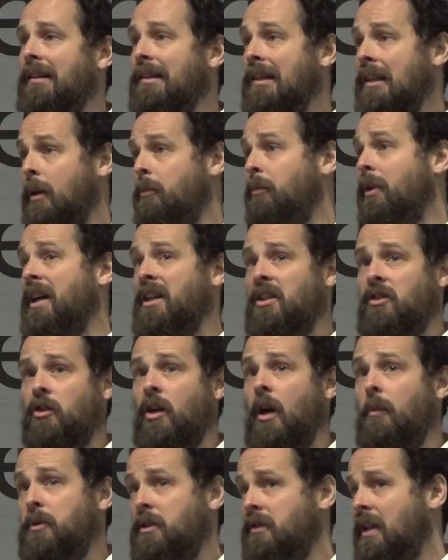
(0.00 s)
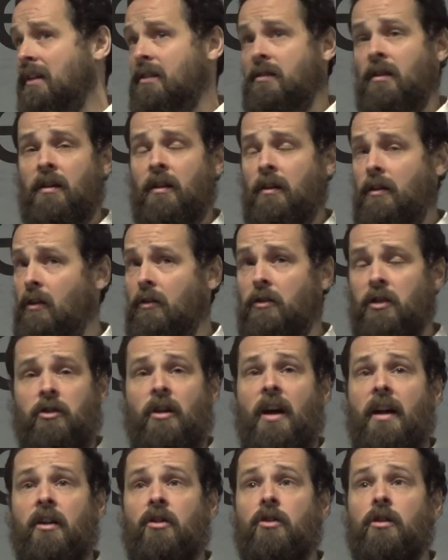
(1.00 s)
until the price drops. That's not a good
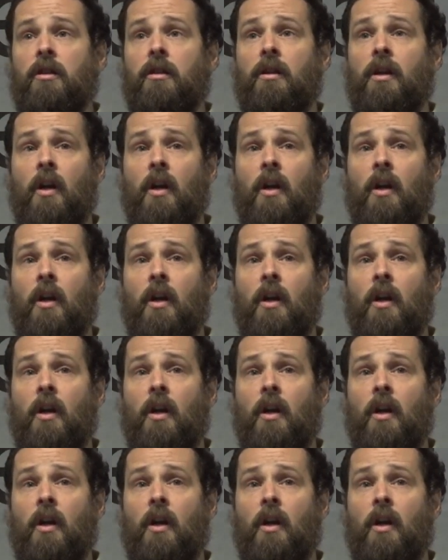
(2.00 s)
strategy.